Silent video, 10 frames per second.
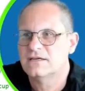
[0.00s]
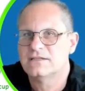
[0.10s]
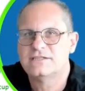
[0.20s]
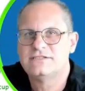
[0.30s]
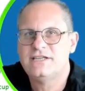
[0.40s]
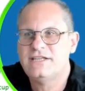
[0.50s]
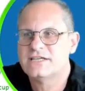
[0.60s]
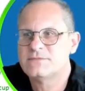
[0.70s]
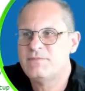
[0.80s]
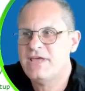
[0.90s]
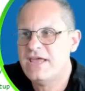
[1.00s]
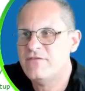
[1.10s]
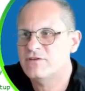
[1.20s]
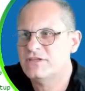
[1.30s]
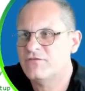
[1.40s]
The CDS
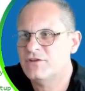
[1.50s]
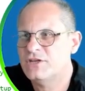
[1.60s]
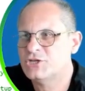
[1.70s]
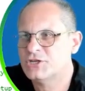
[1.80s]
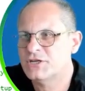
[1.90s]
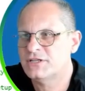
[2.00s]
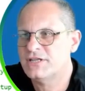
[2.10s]
behavior definition and the